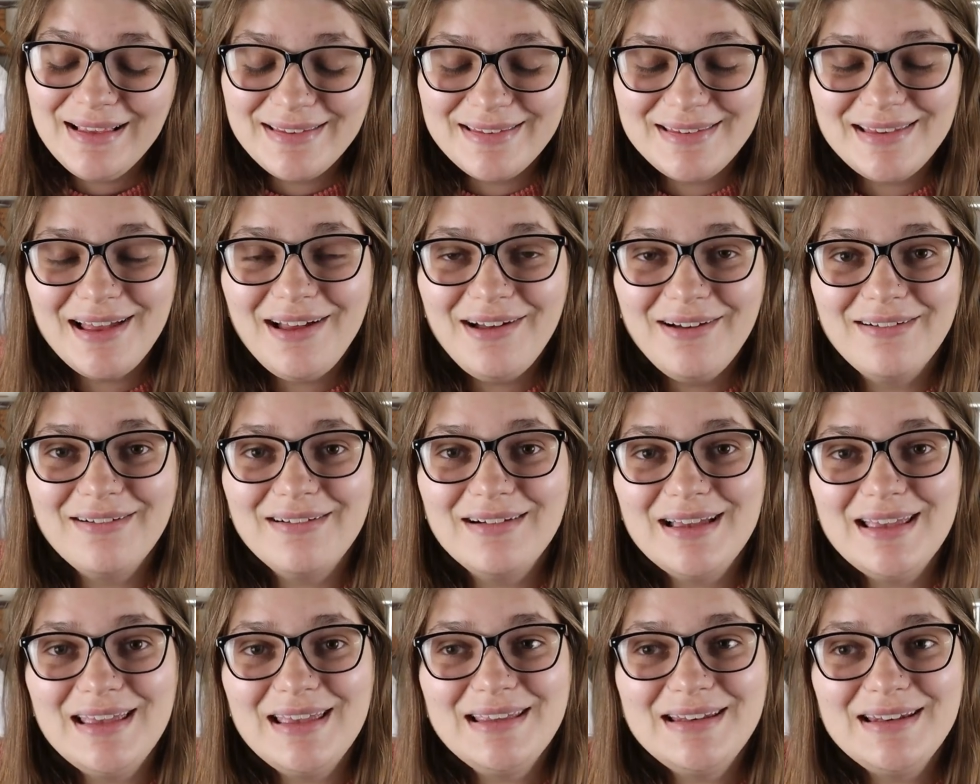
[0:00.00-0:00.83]

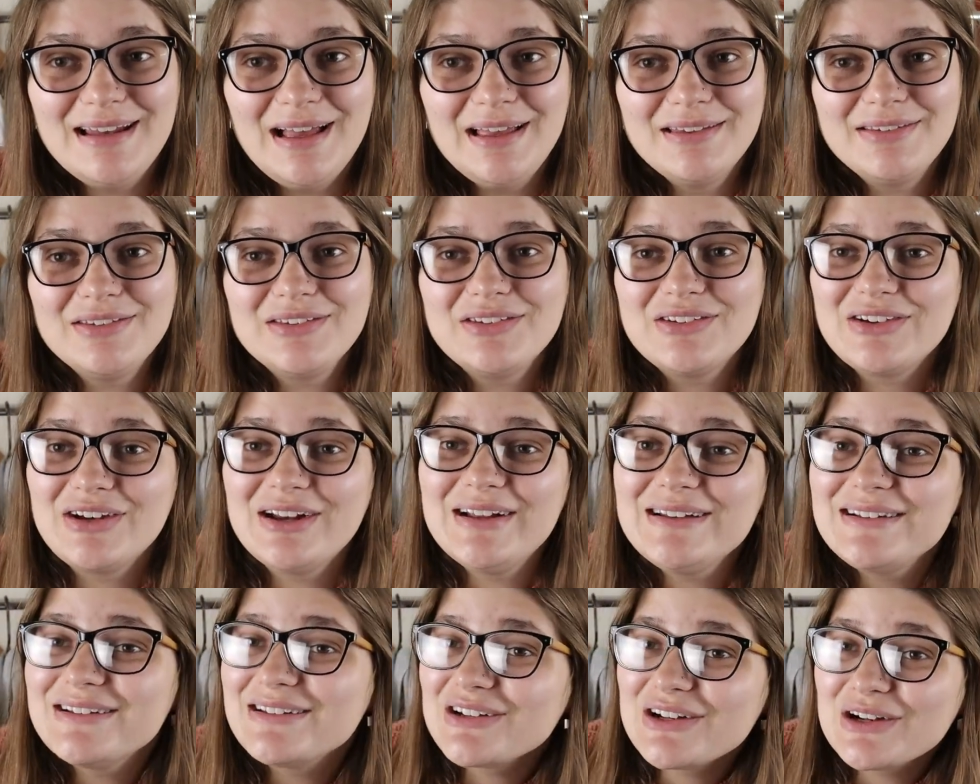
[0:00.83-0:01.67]
So in a
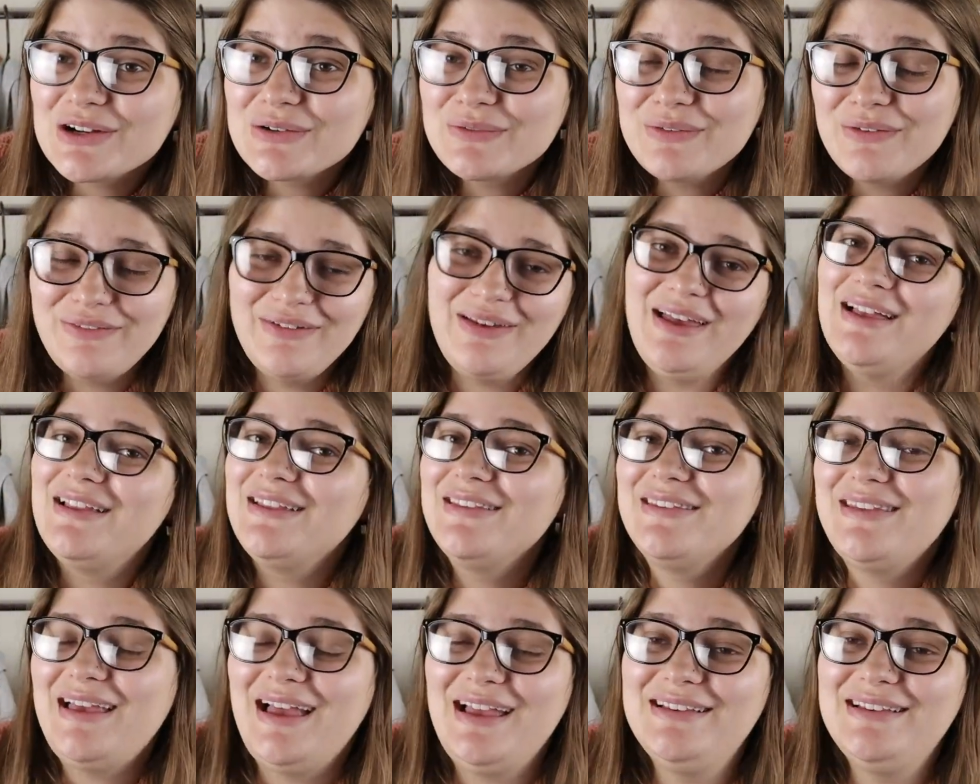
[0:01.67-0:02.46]
strange turn of events,